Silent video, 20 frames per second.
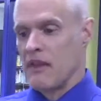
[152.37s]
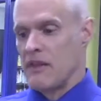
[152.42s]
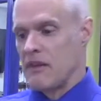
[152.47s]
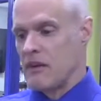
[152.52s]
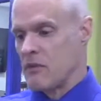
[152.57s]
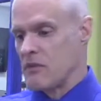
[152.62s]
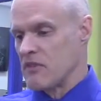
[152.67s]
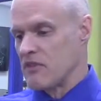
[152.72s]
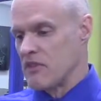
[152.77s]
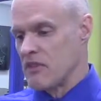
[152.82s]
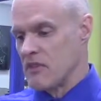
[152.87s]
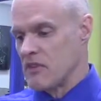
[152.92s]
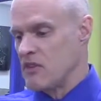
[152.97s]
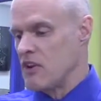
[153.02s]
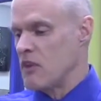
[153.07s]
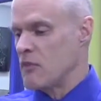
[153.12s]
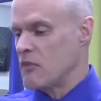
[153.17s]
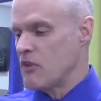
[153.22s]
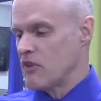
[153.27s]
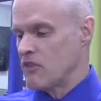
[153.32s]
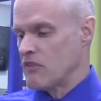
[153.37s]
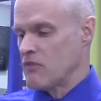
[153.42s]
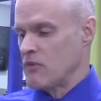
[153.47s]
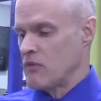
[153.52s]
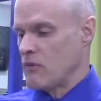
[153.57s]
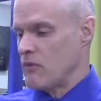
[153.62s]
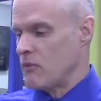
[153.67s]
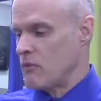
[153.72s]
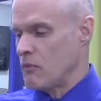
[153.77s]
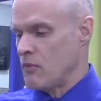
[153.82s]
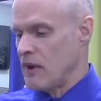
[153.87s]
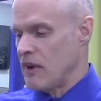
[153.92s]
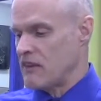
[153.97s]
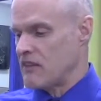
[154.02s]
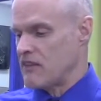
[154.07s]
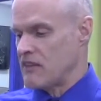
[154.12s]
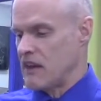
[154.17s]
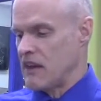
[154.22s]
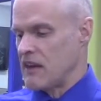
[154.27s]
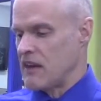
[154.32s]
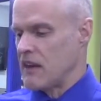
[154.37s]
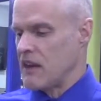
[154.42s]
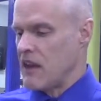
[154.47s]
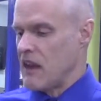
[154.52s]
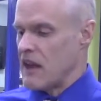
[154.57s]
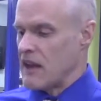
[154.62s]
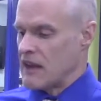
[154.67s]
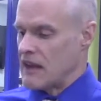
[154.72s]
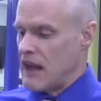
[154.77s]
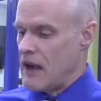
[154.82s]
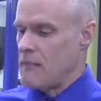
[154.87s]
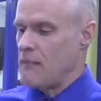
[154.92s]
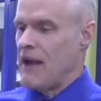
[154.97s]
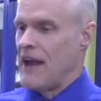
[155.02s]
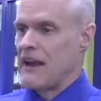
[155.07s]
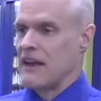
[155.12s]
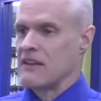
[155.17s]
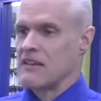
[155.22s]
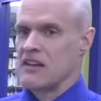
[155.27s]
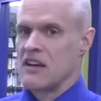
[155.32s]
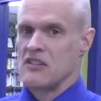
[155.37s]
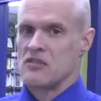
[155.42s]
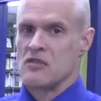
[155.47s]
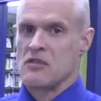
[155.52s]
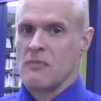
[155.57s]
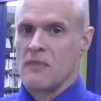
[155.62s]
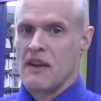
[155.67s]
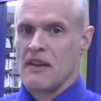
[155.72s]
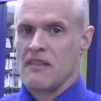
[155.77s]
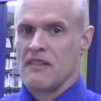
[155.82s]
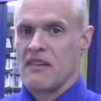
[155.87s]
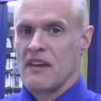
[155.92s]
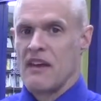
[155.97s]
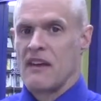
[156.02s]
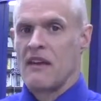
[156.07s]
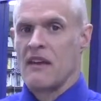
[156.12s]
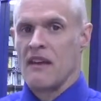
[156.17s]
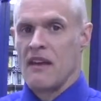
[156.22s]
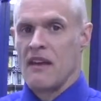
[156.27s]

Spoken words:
There was numerous ones that got back in touch with me and said,